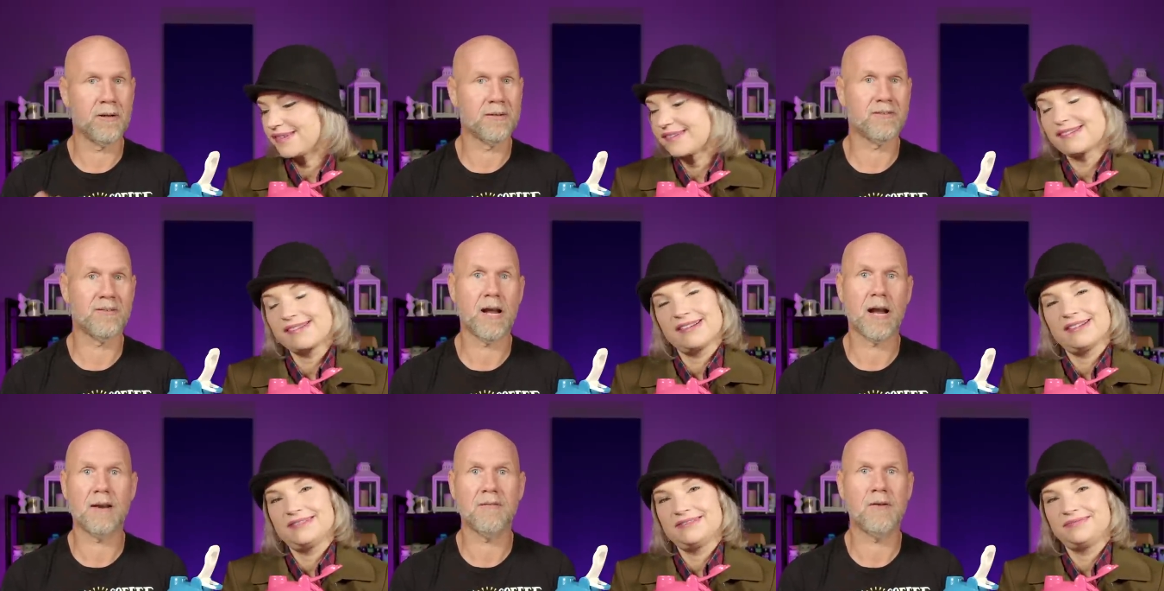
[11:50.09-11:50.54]

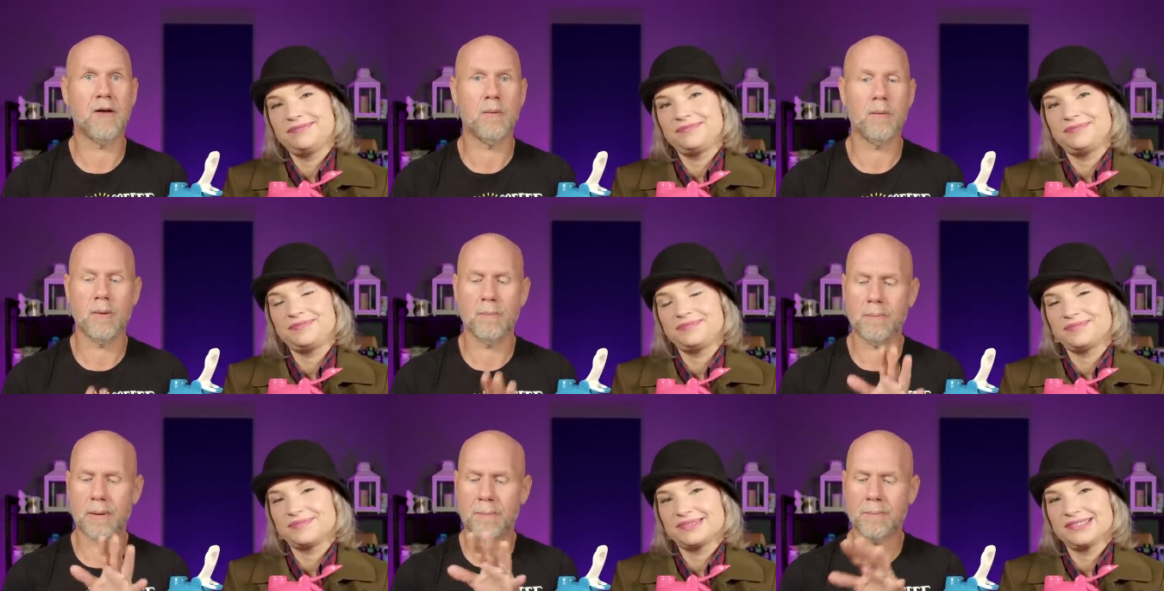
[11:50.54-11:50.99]
Speaker 1: It's not
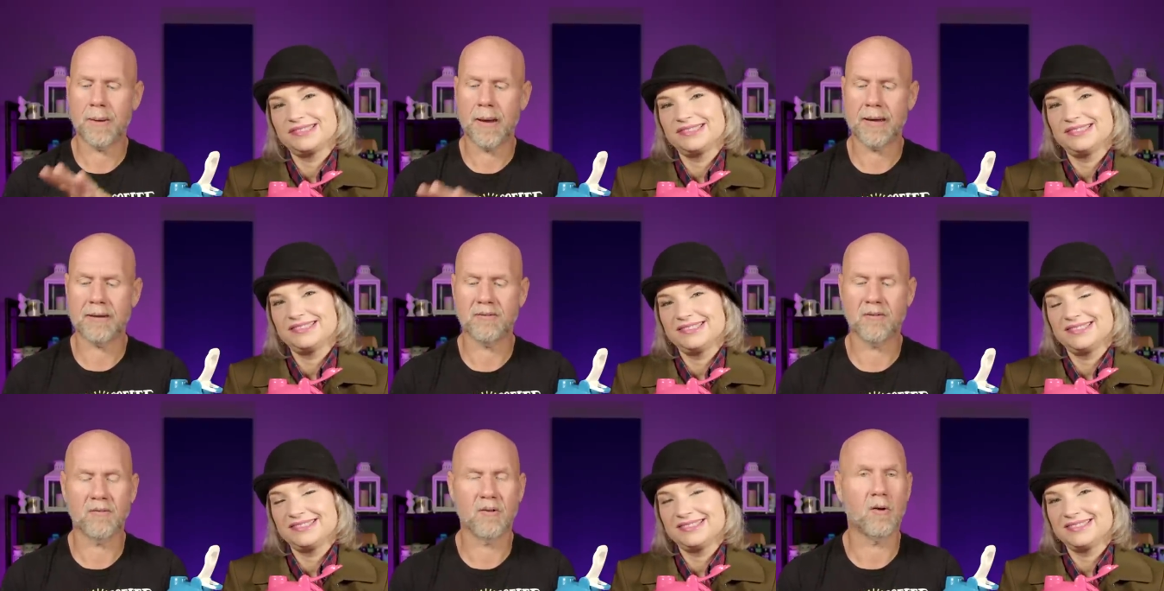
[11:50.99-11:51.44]
available in big
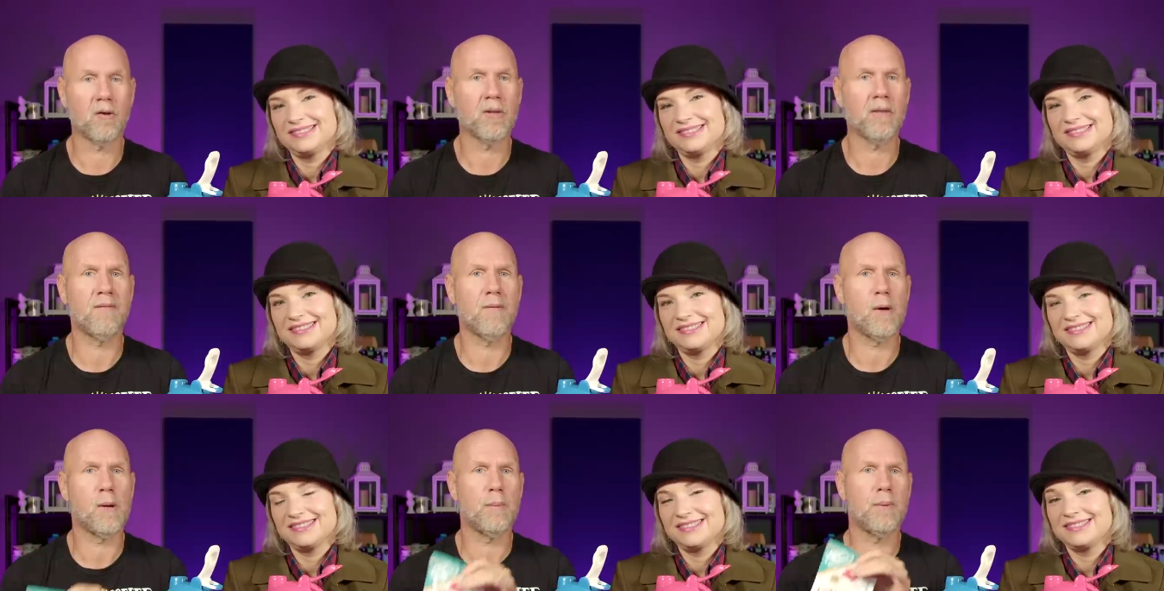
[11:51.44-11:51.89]
bags. It's
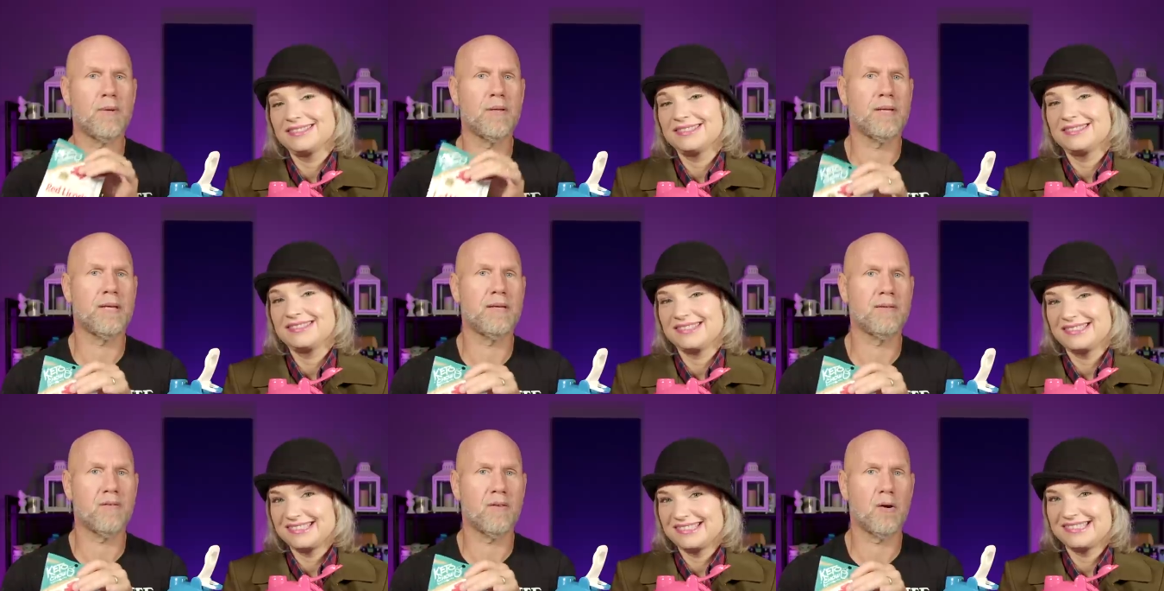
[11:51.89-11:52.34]
only available
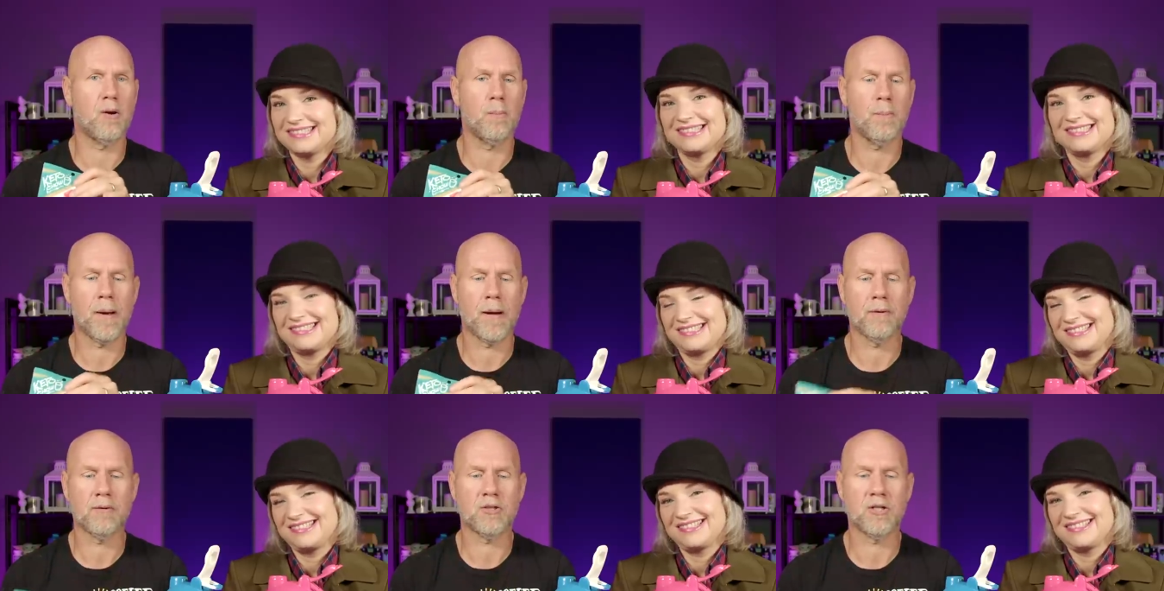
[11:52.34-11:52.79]
in these little
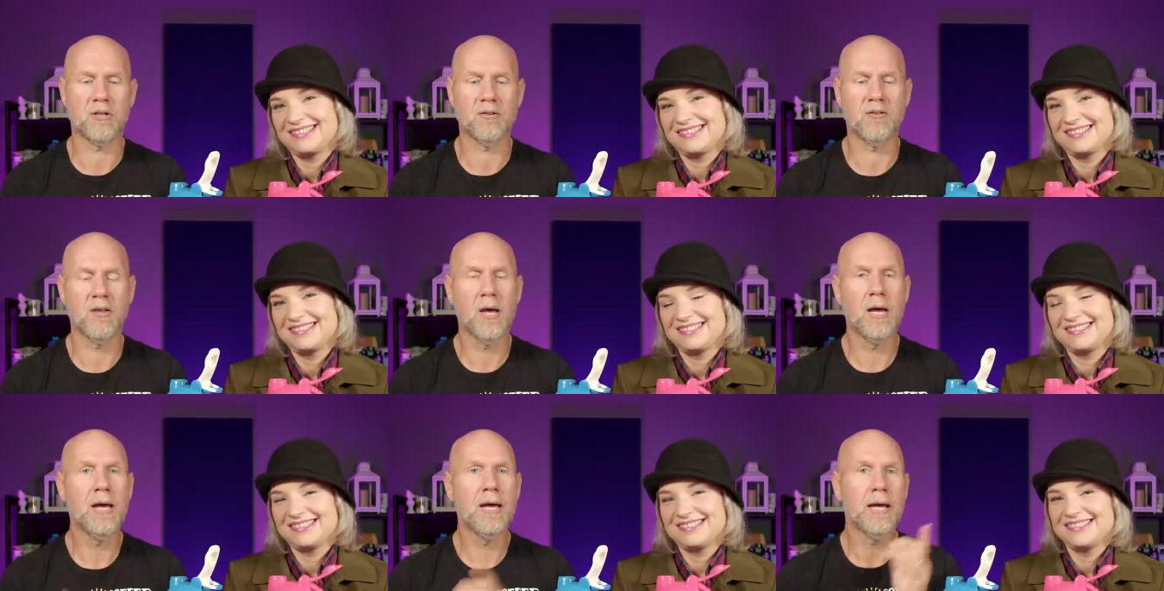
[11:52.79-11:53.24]

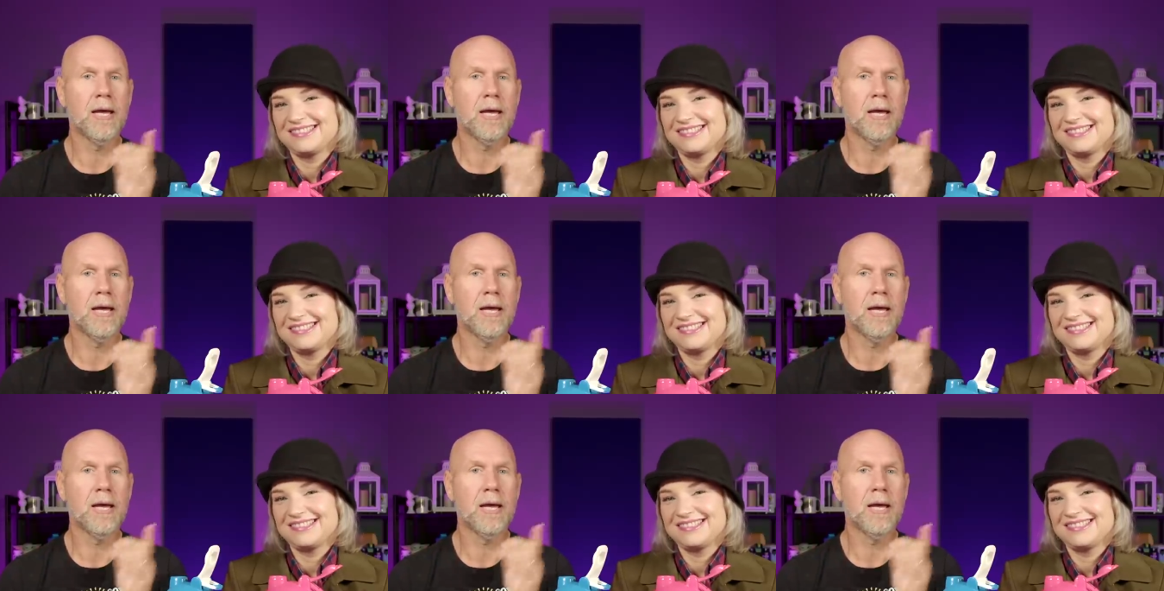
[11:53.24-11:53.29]
pouches.